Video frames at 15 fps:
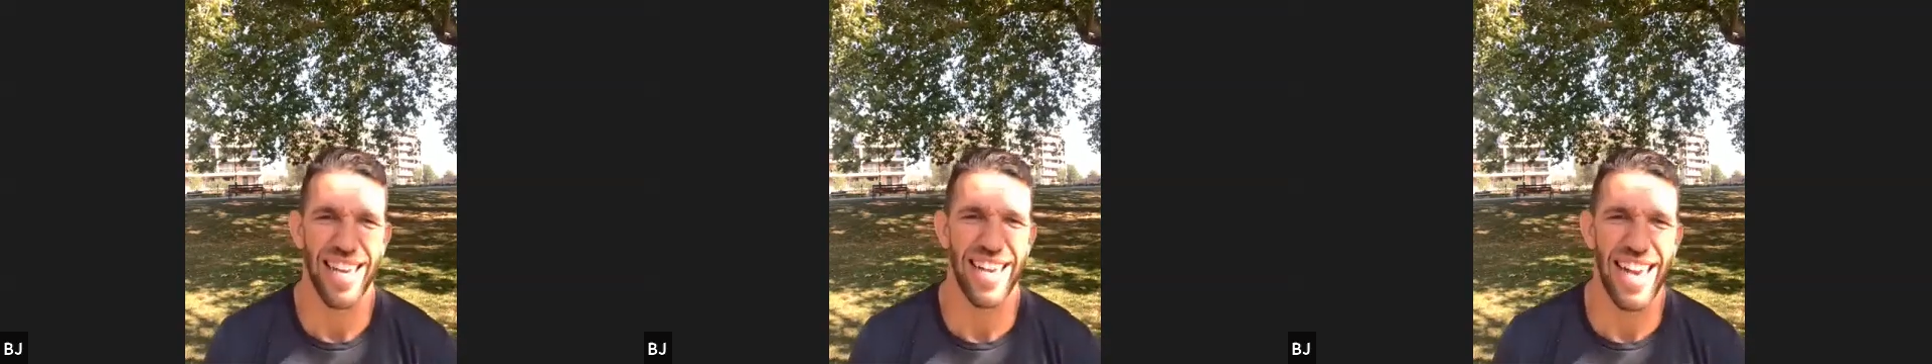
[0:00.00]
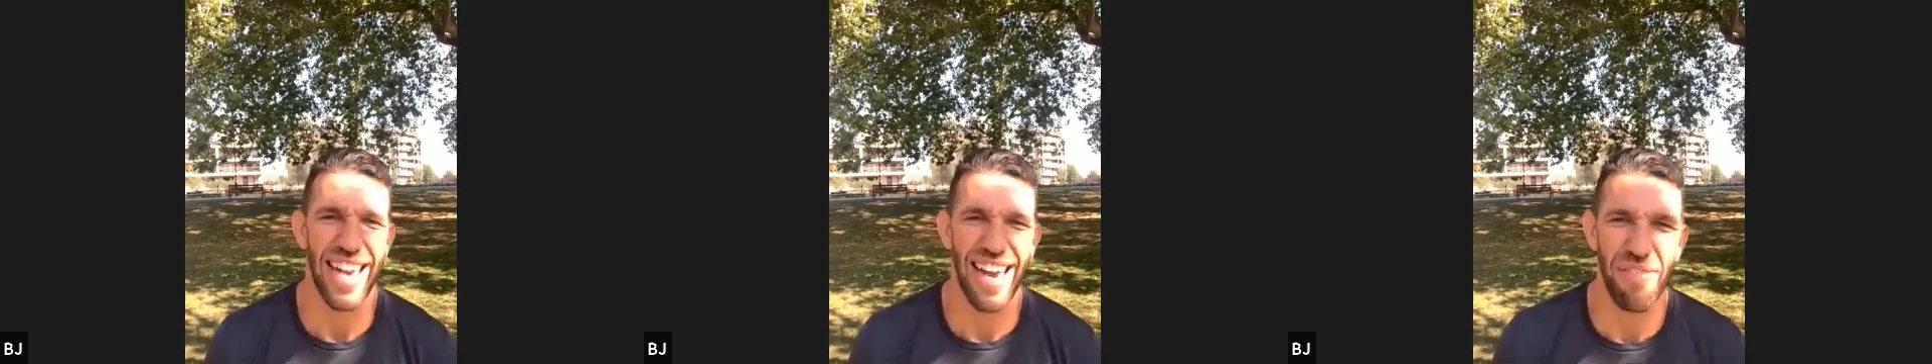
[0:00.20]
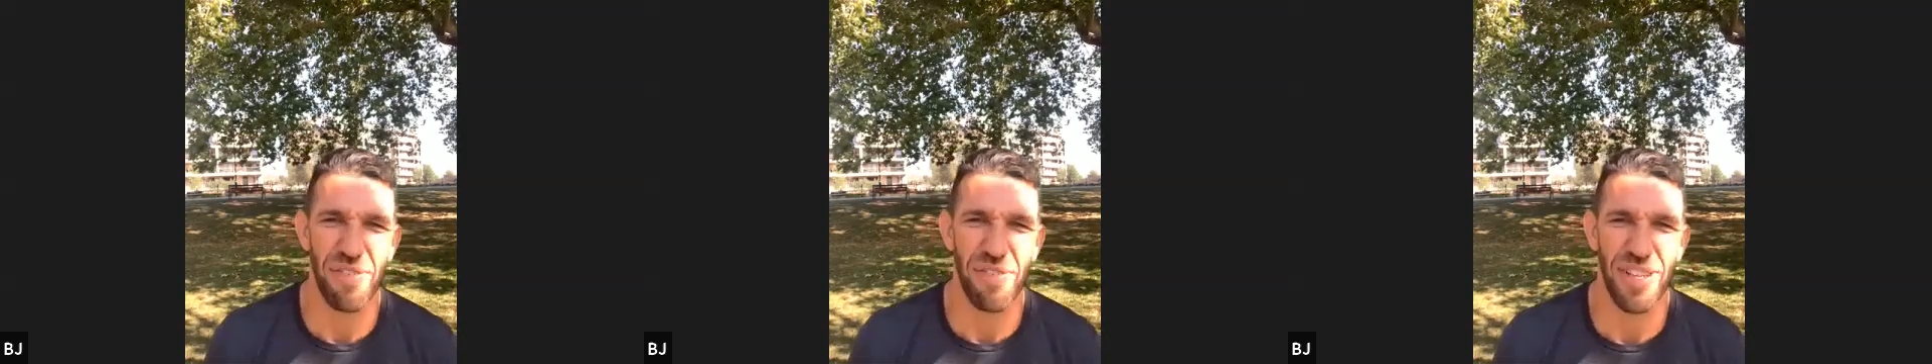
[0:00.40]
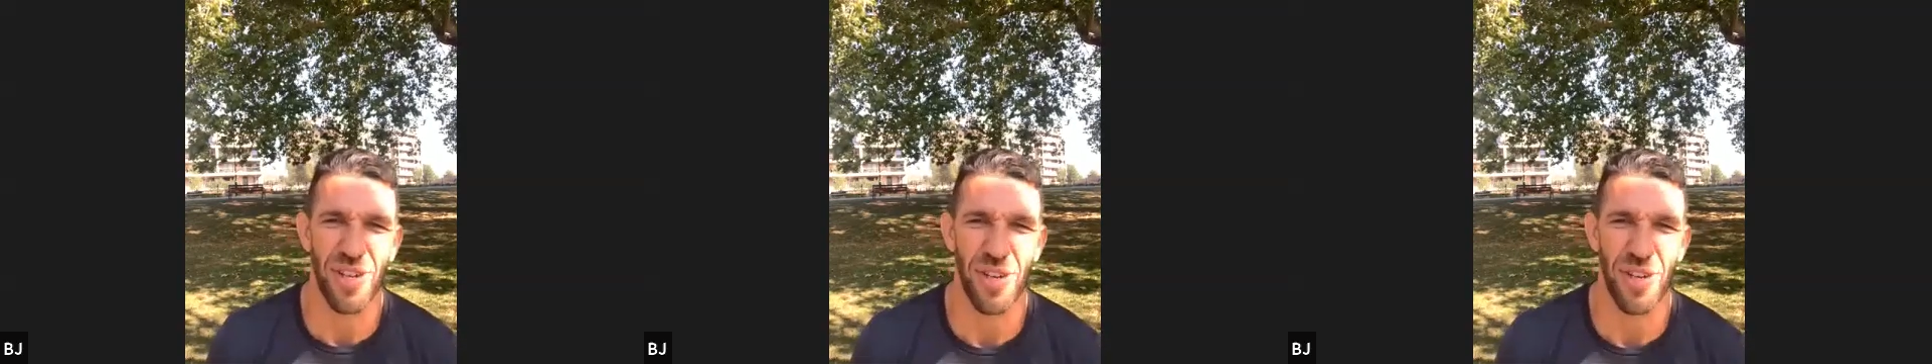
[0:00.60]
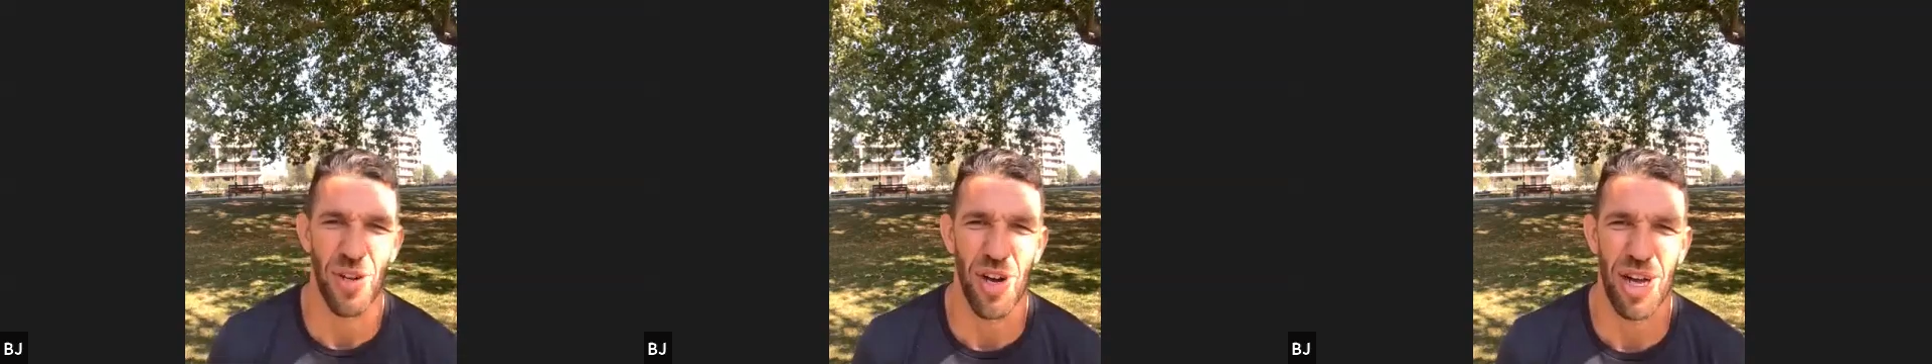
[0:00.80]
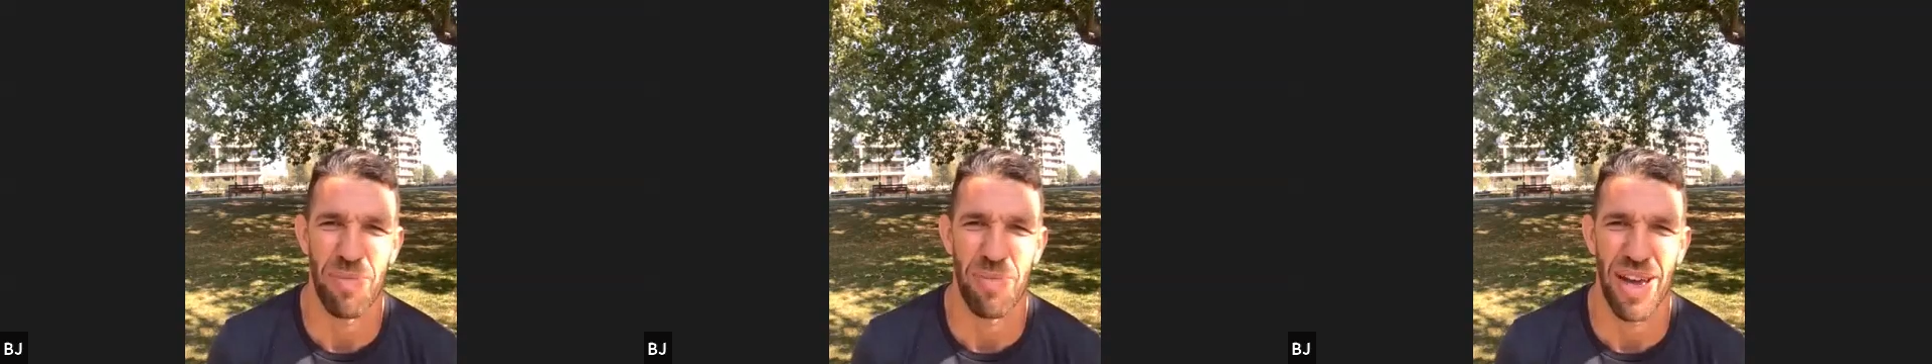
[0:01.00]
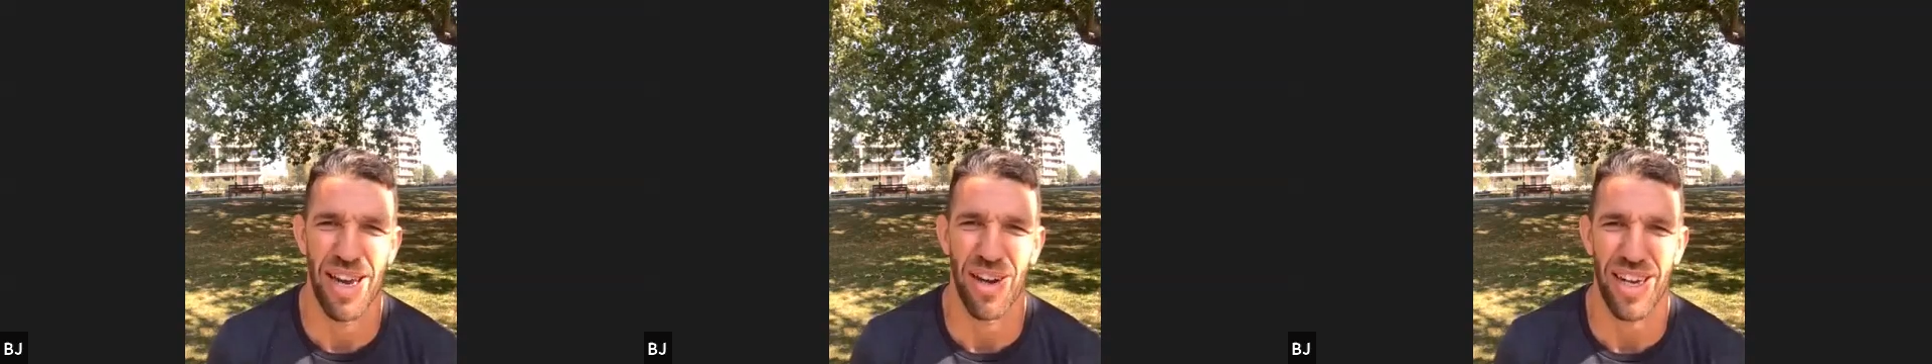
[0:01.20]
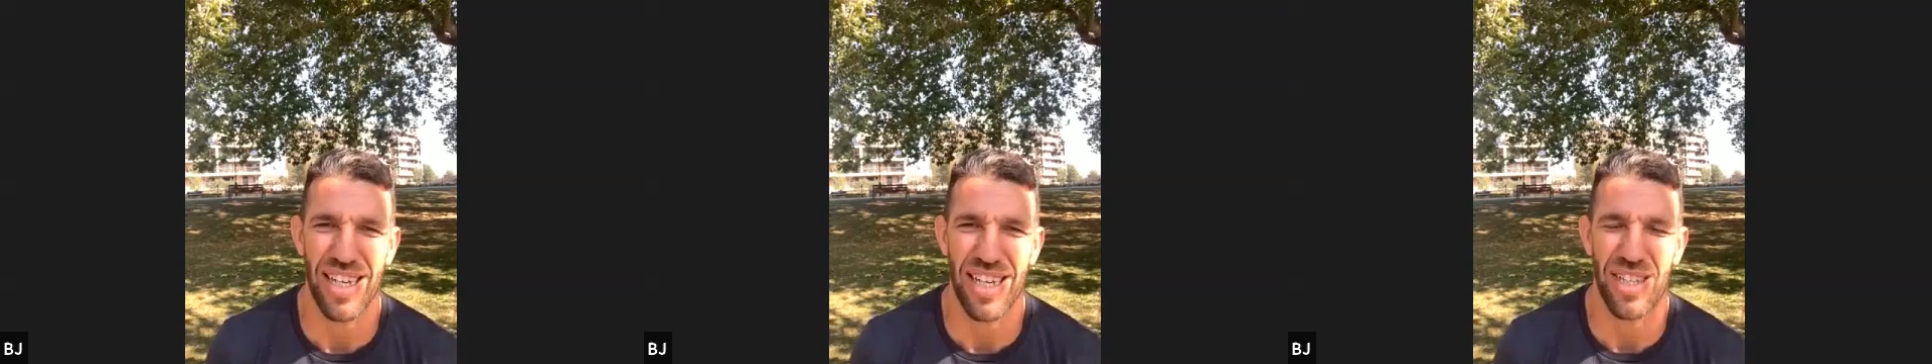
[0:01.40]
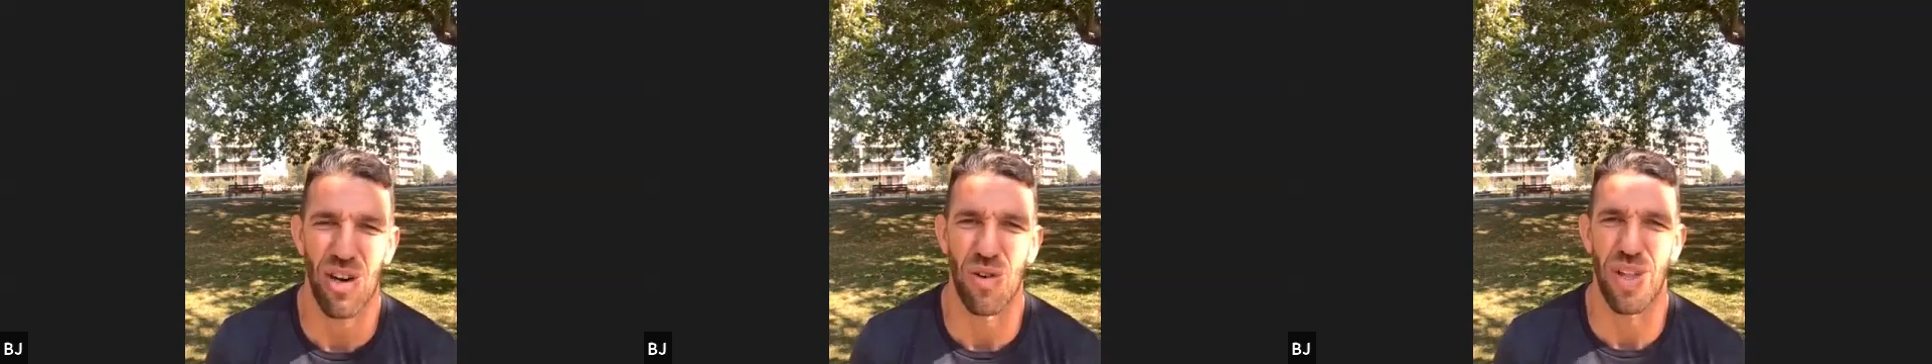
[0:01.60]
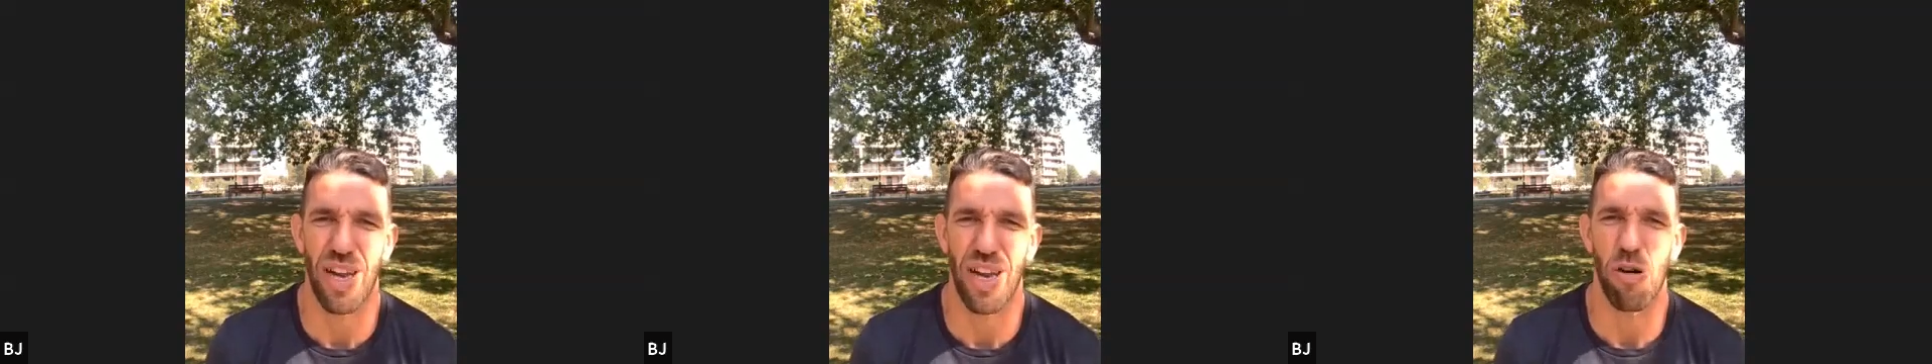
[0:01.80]
Now everything's online, man. Like
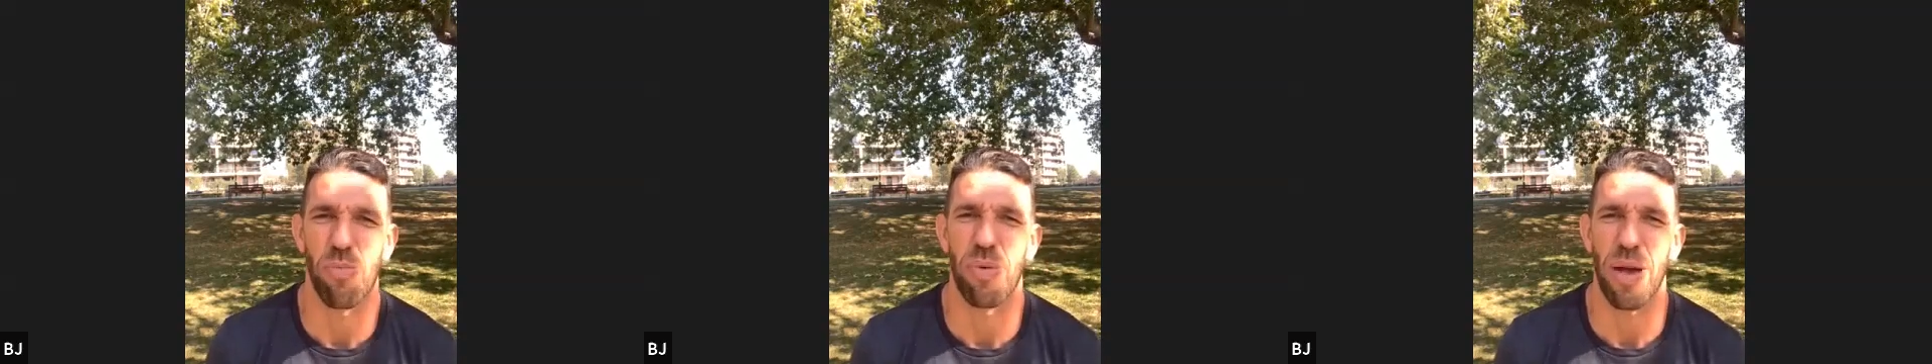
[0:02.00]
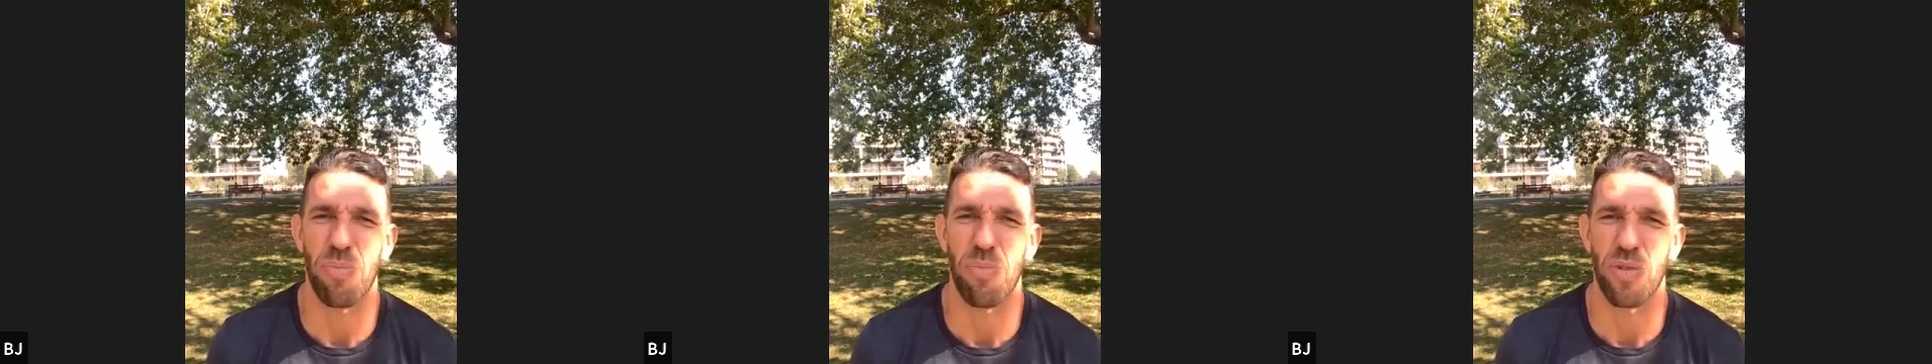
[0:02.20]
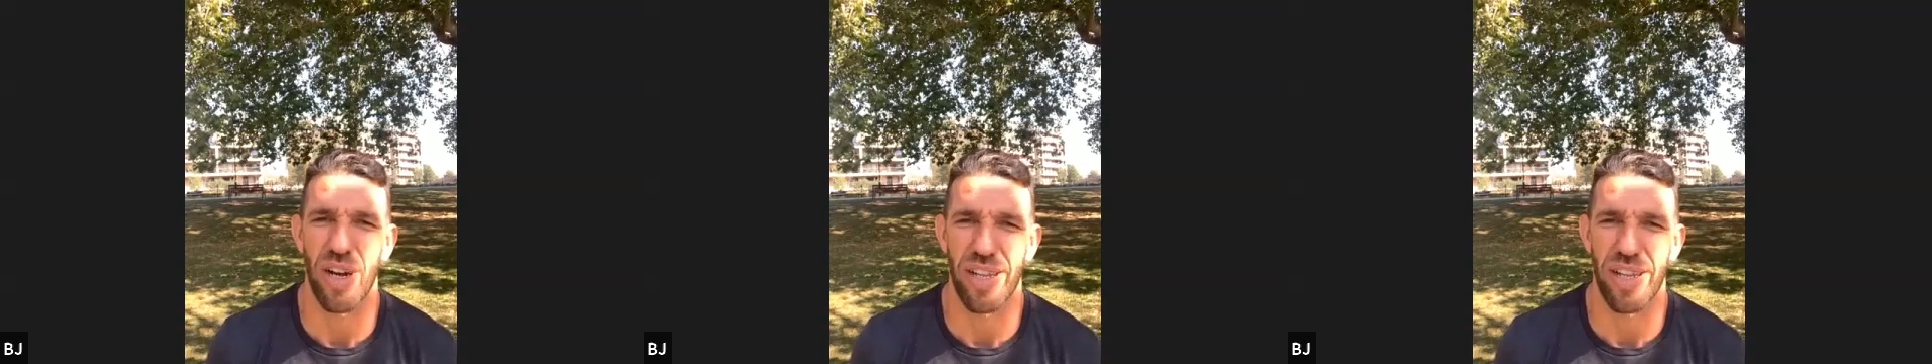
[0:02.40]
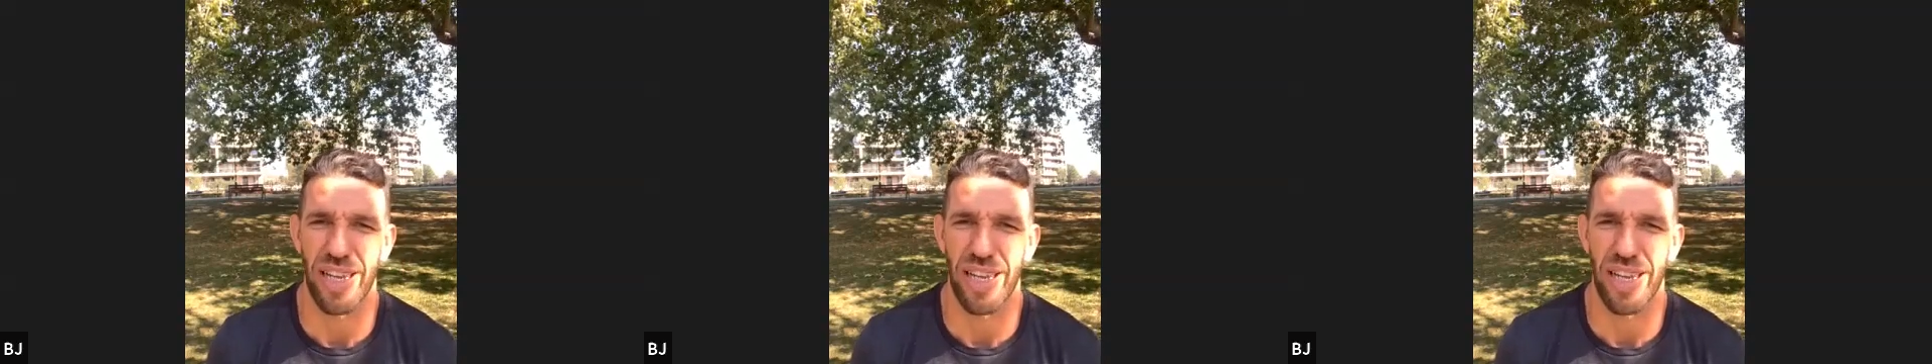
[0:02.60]
that whole peptide